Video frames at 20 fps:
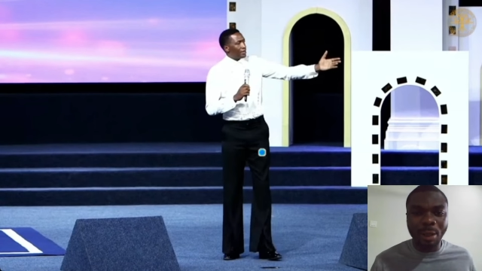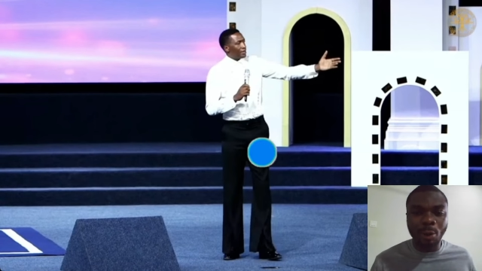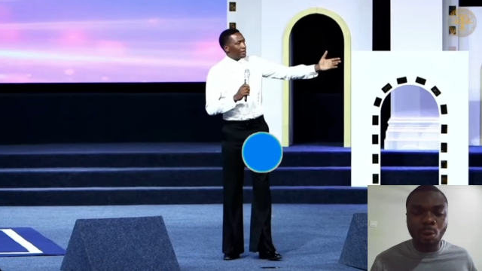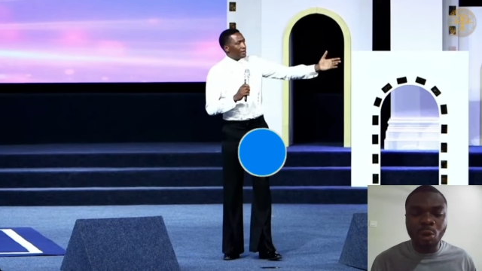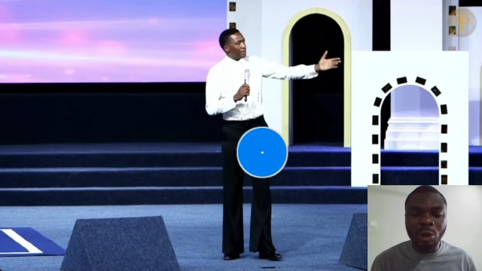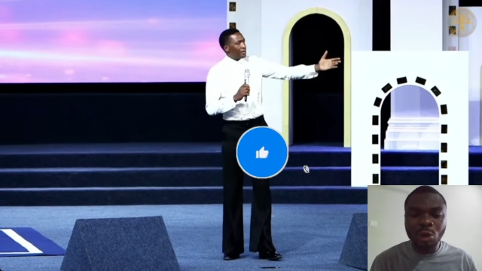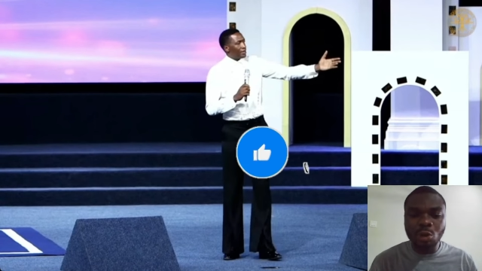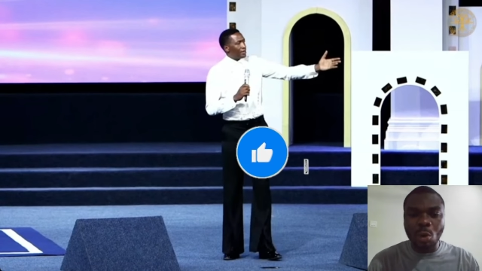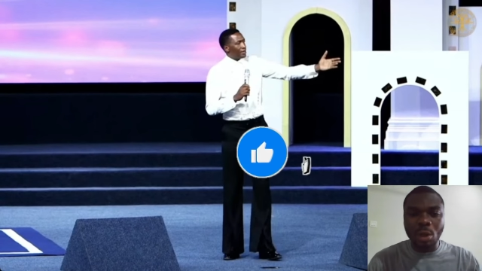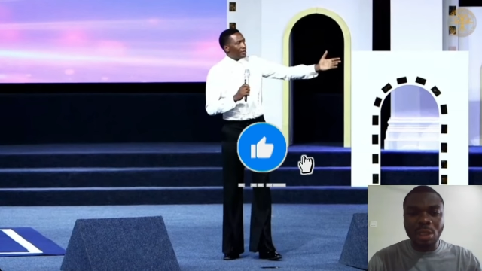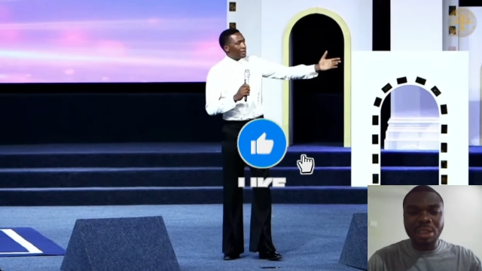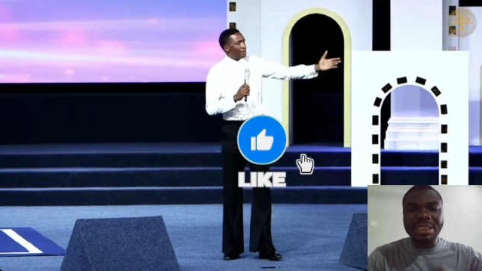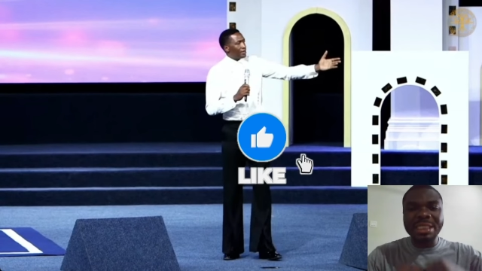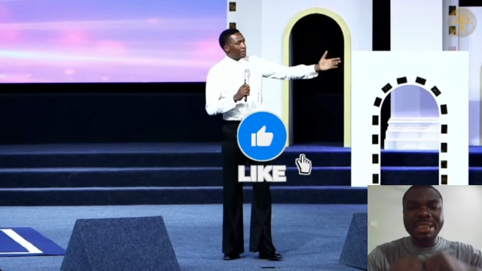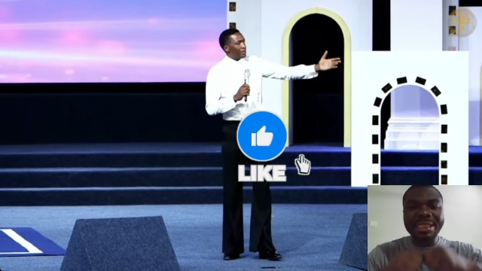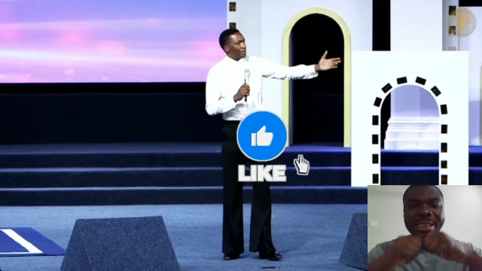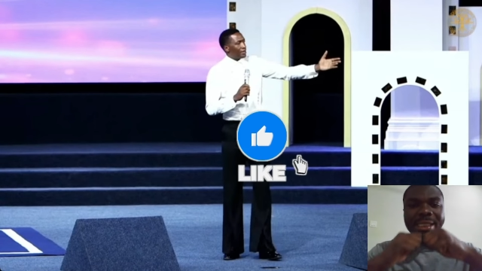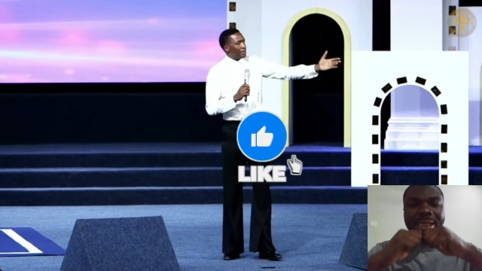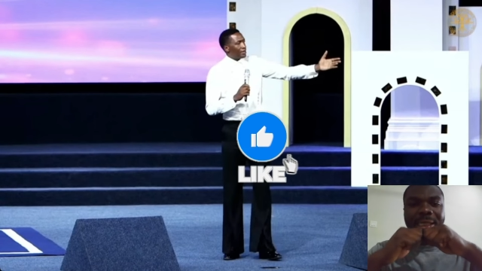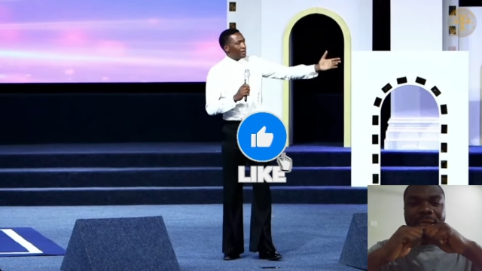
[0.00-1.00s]
which
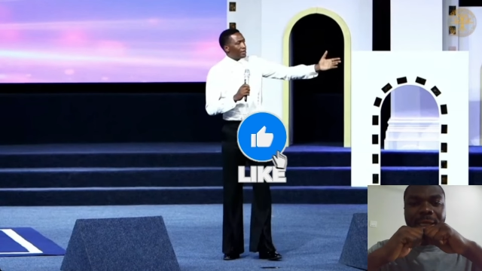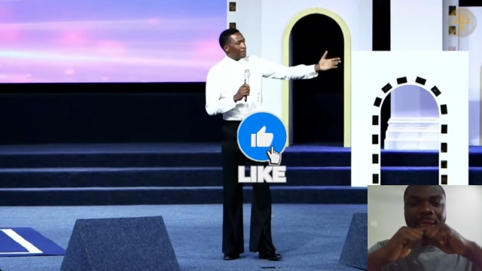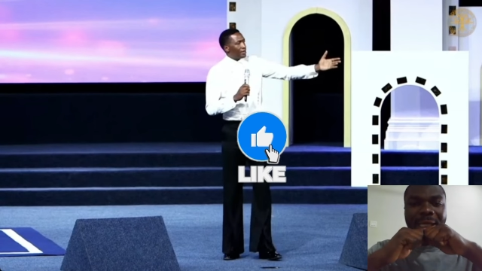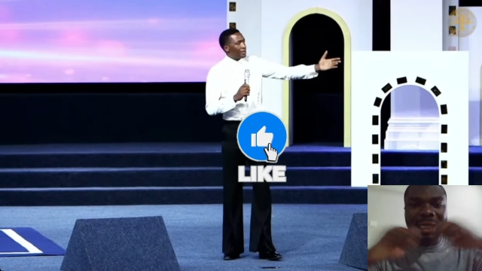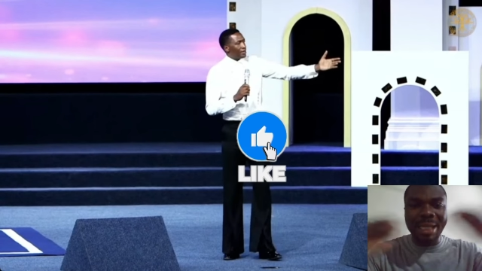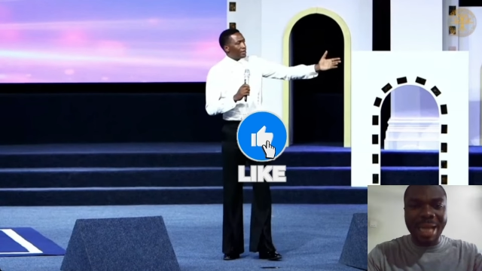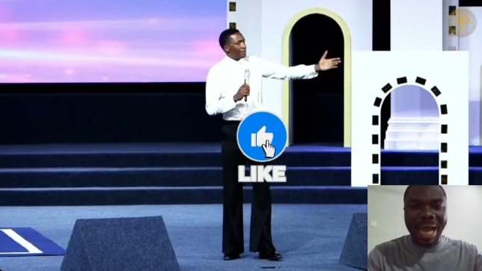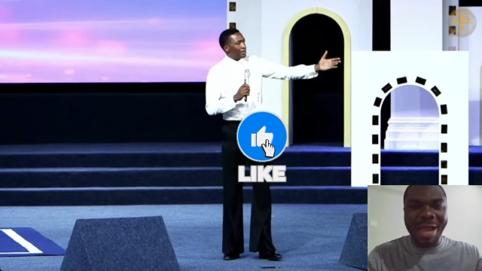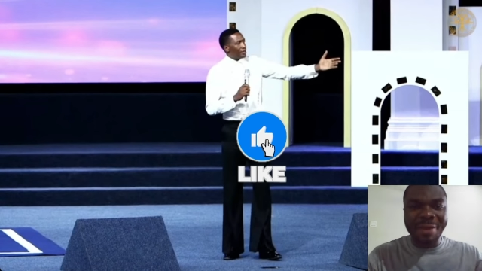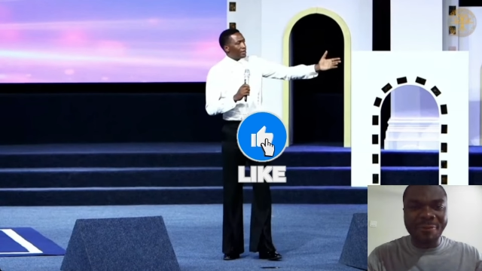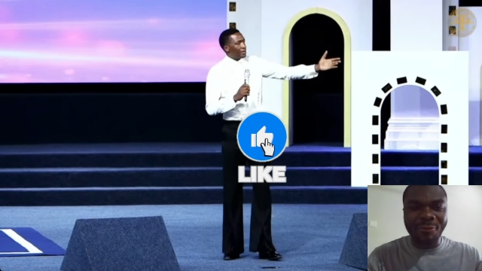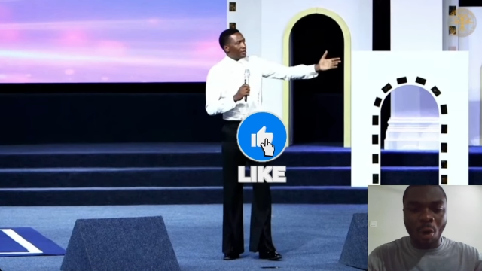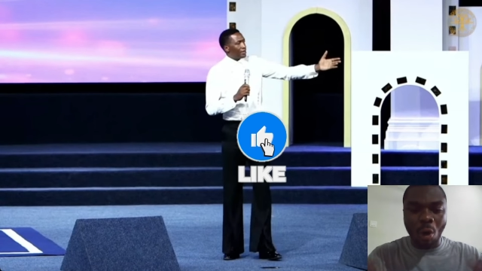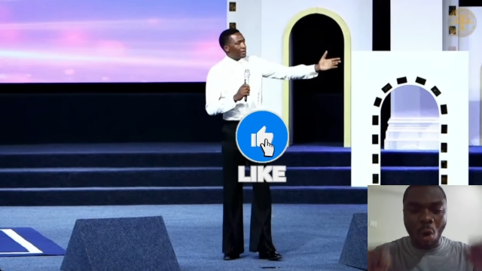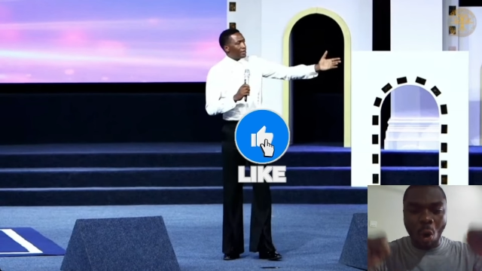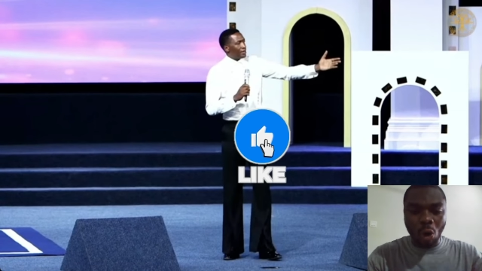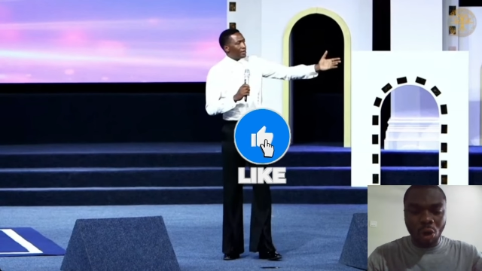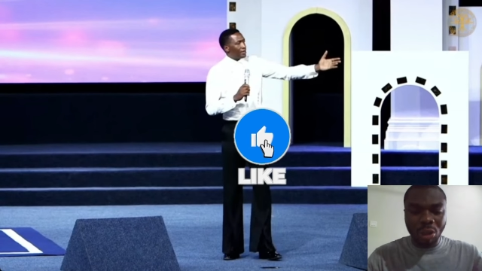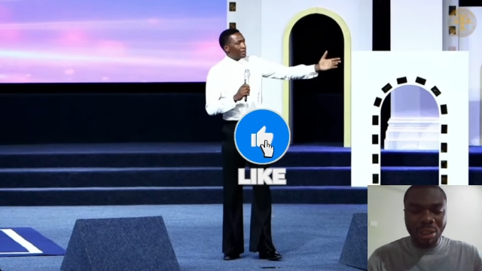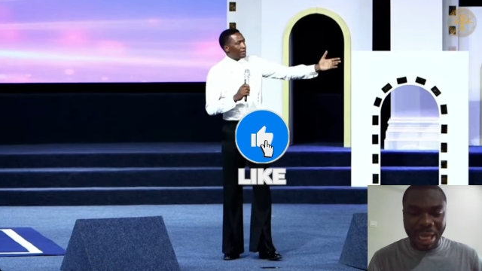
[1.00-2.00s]
wasn't live
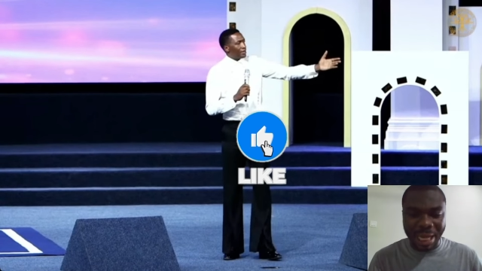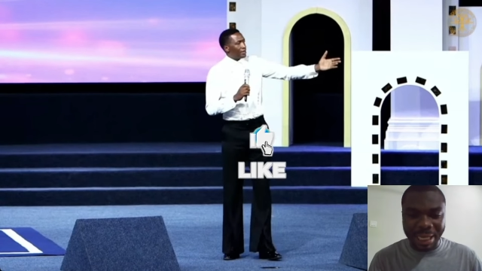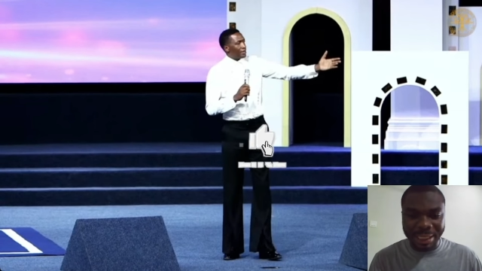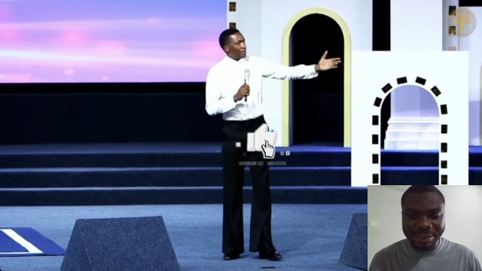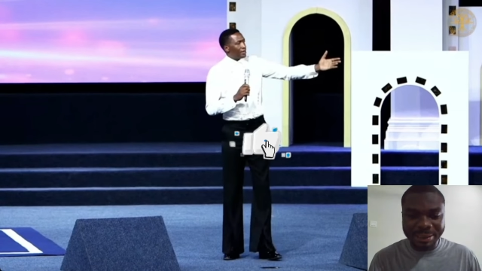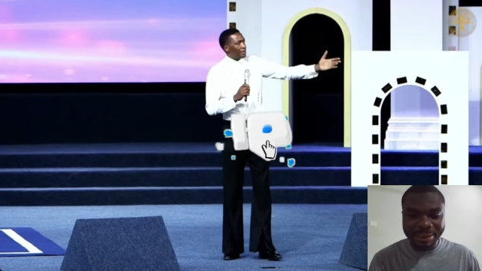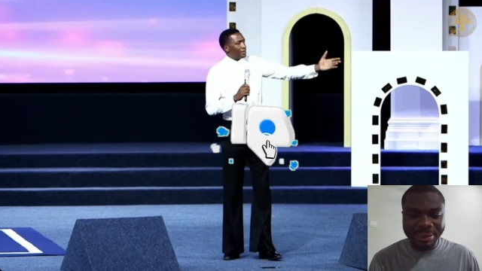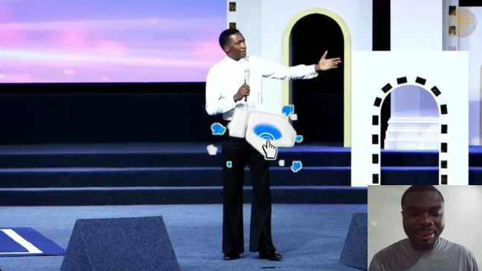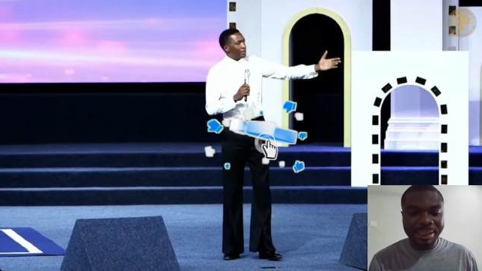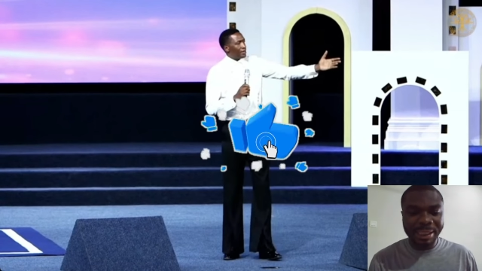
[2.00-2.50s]
or online.